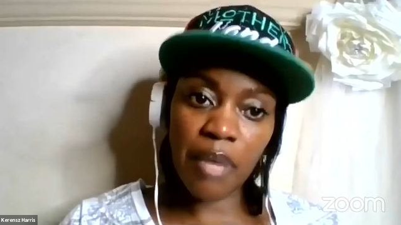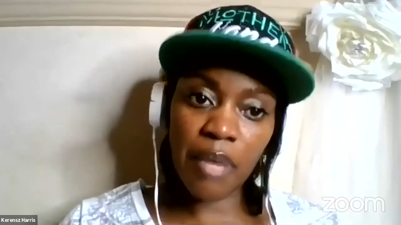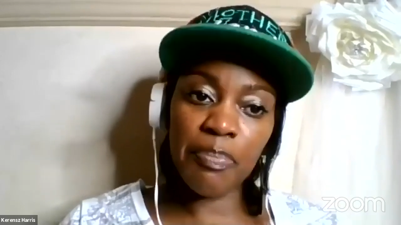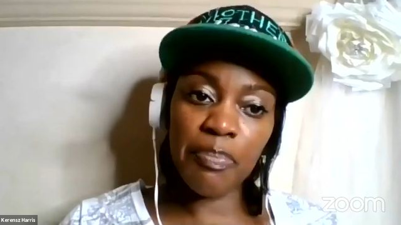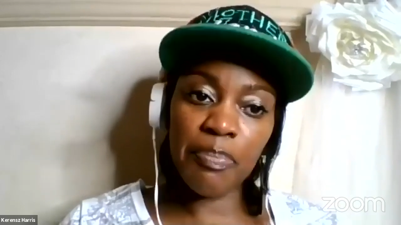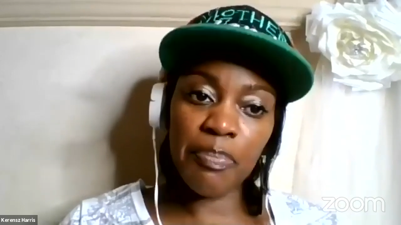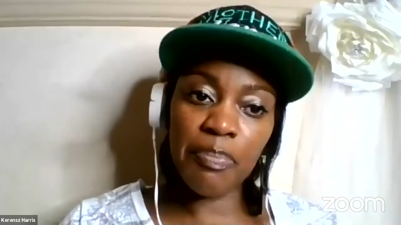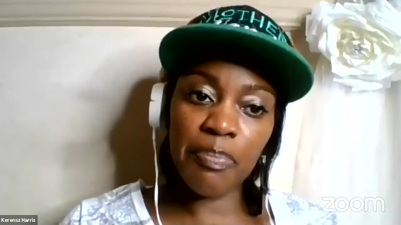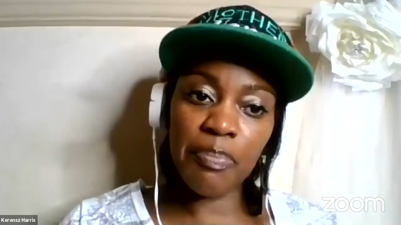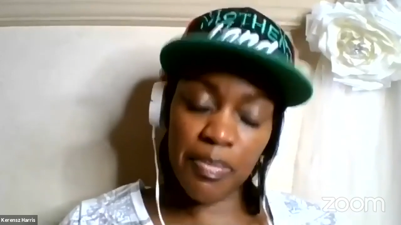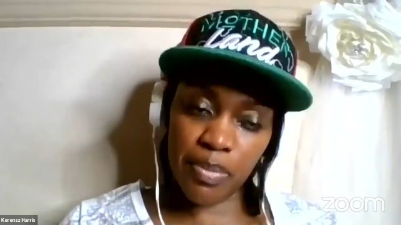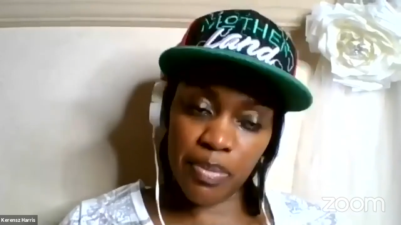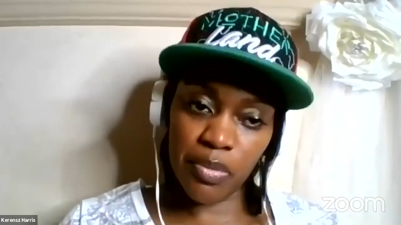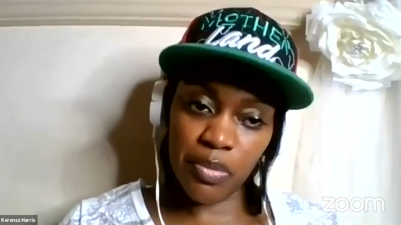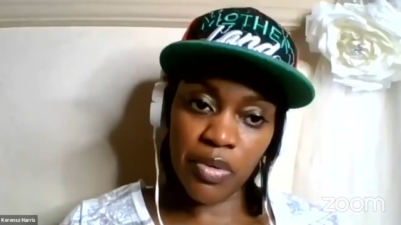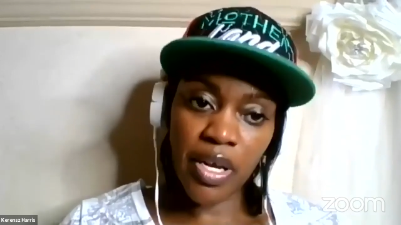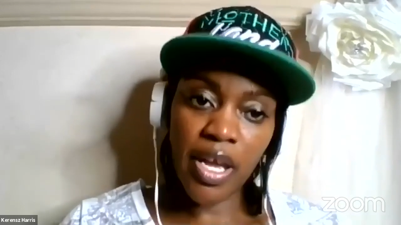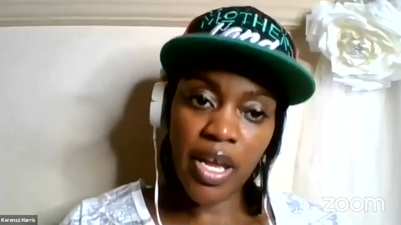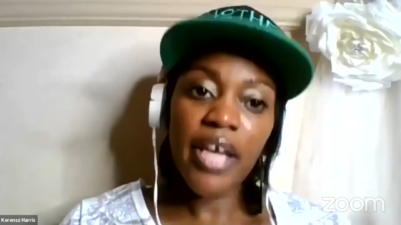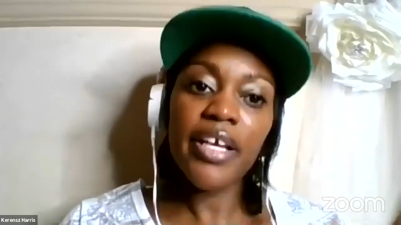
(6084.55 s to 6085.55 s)
of
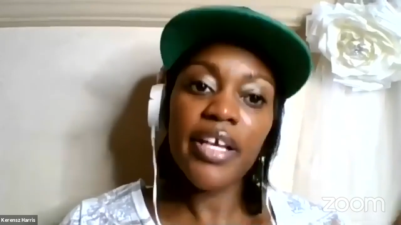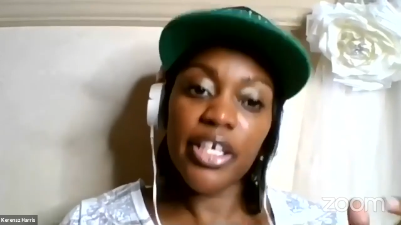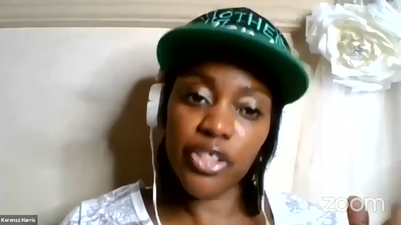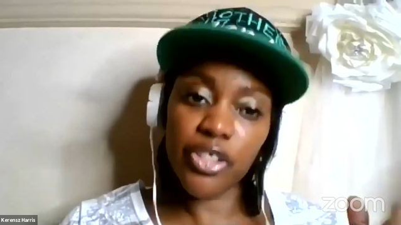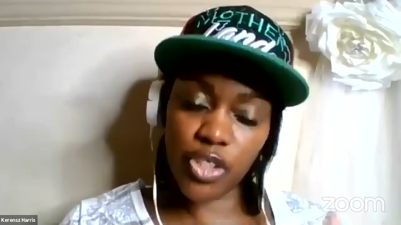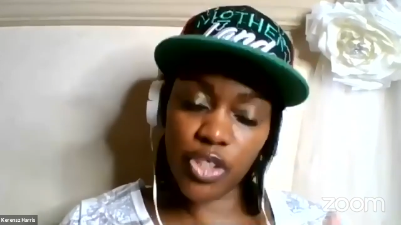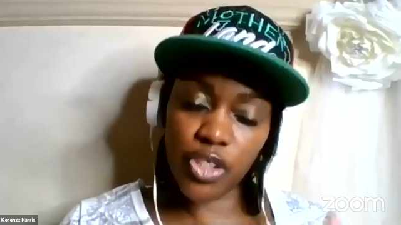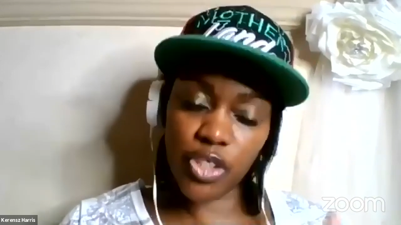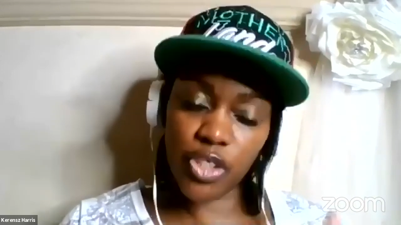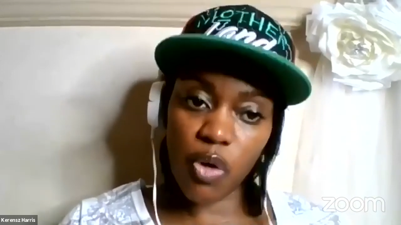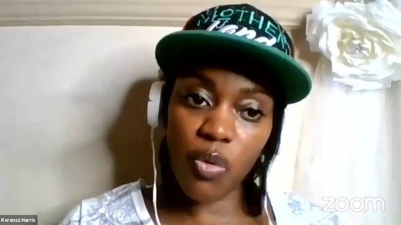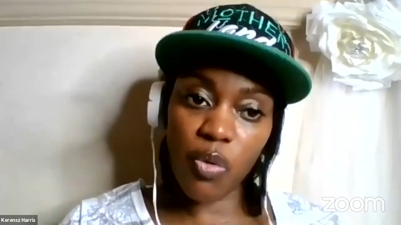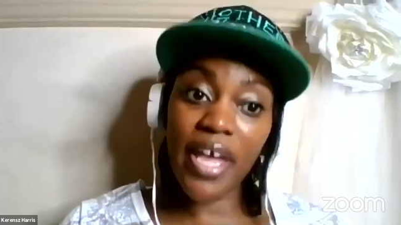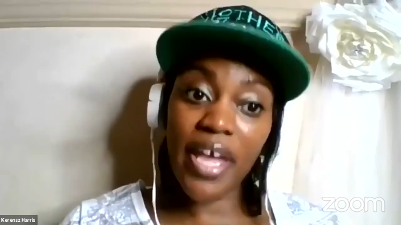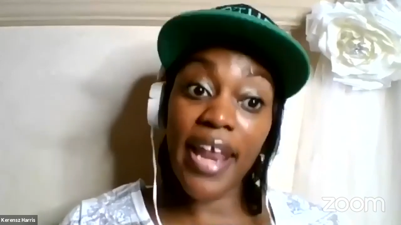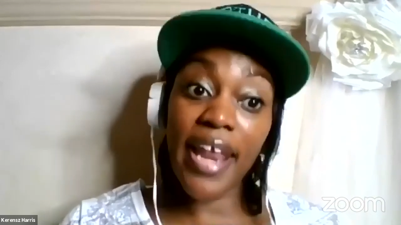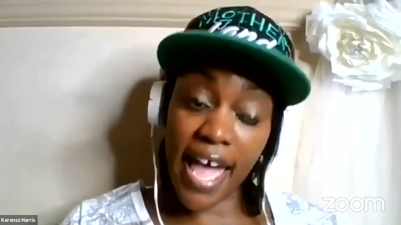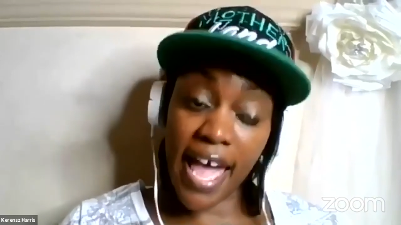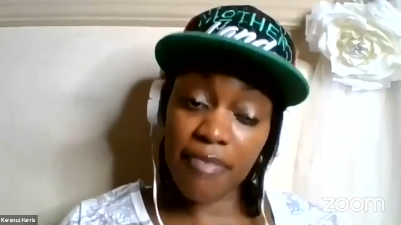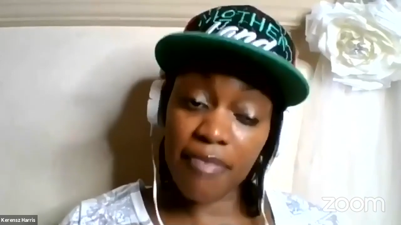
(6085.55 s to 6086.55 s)
people can show
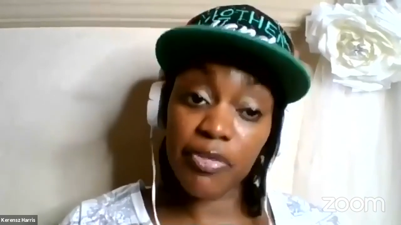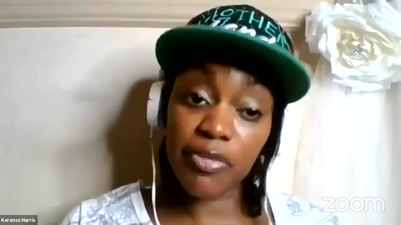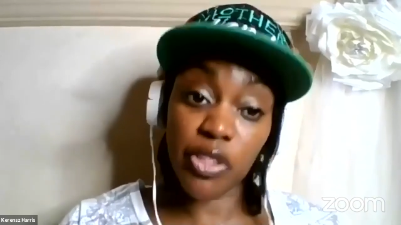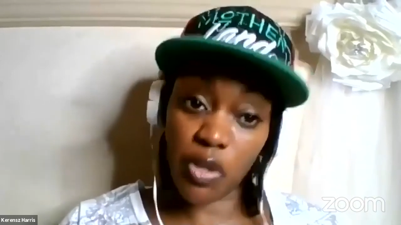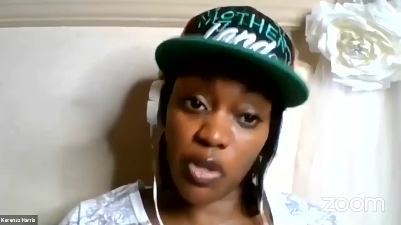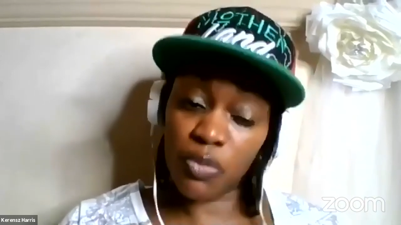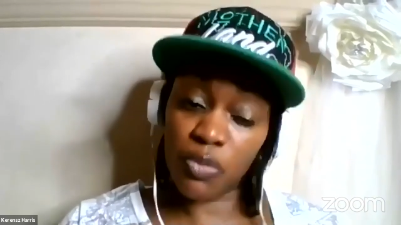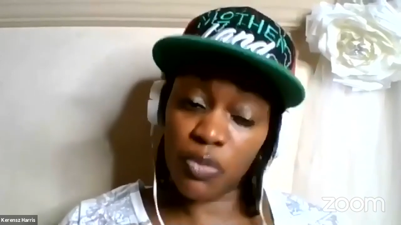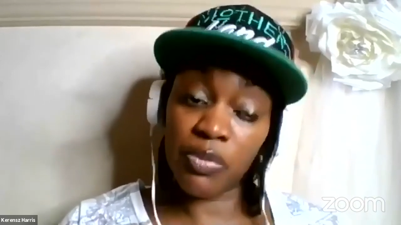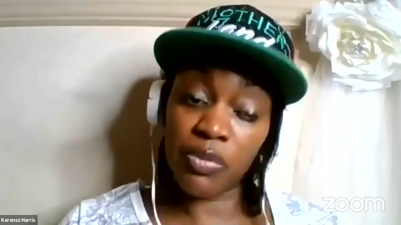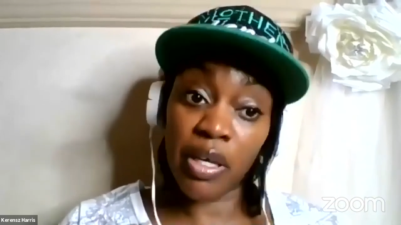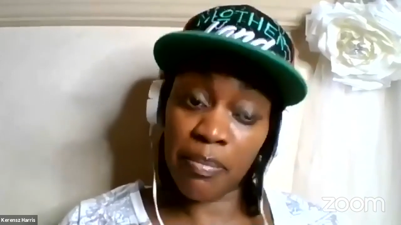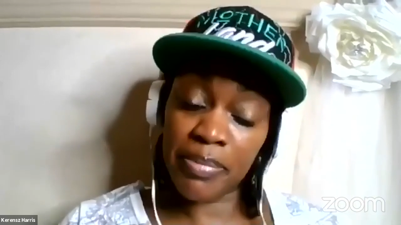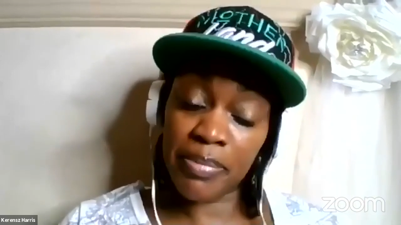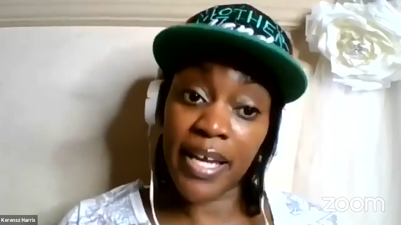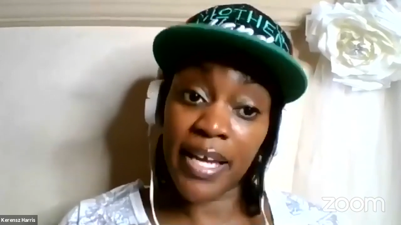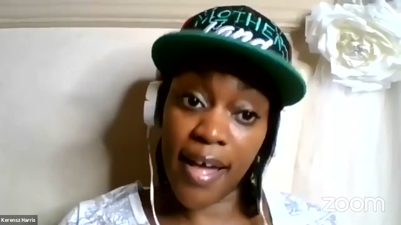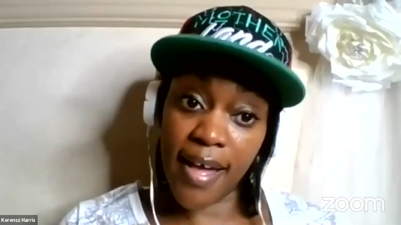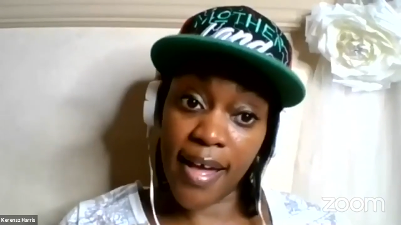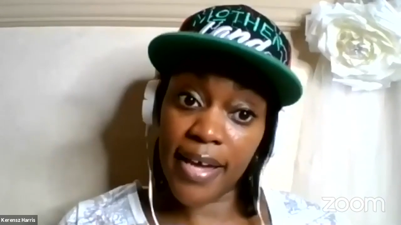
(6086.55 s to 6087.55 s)
and have shown their
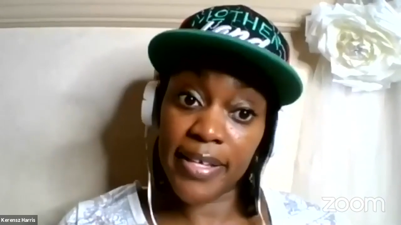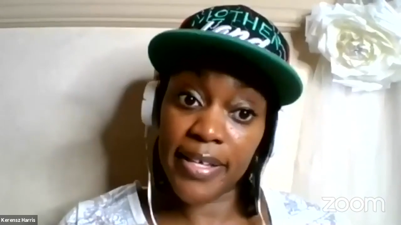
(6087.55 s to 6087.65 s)
behinds.